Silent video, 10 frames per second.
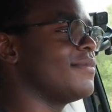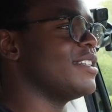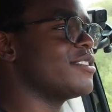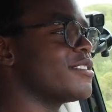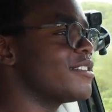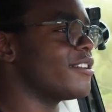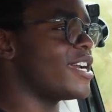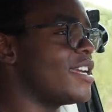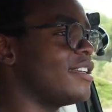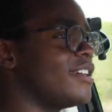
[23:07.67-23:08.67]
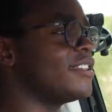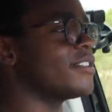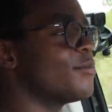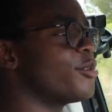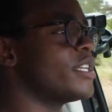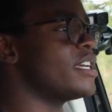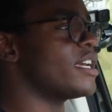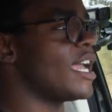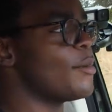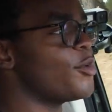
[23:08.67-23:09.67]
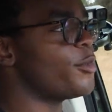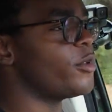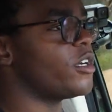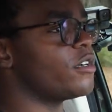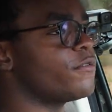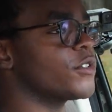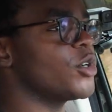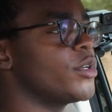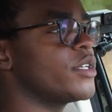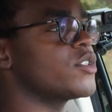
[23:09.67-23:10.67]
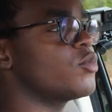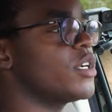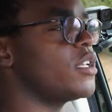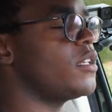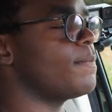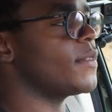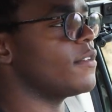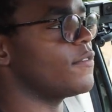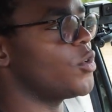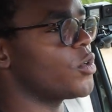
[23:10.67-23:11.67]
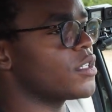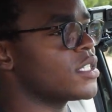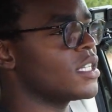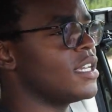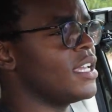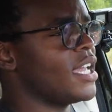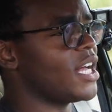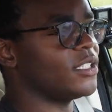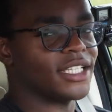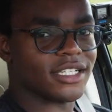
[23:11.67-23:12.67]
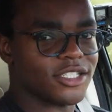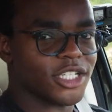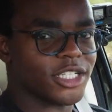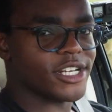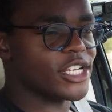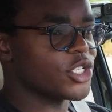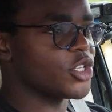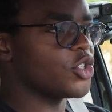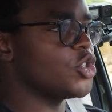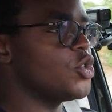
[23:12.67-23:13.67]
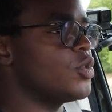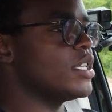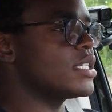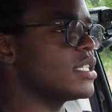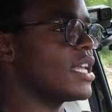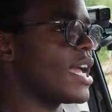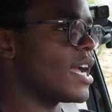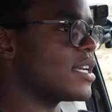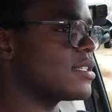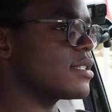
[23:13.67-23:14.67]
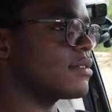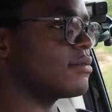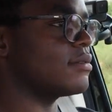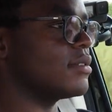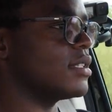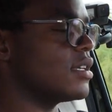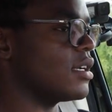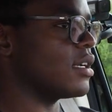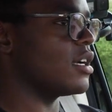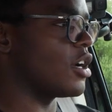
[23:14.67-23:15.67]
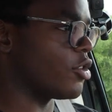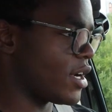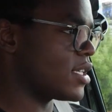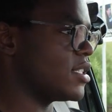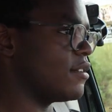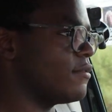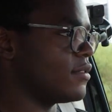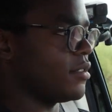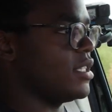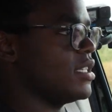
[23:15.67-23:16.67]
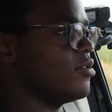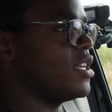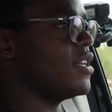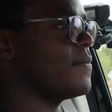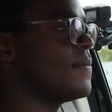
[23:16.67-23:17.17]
These are great, and they're pretty capable off-road as well. Of course, Haldex Generation 2 isn't as aggressive, this way.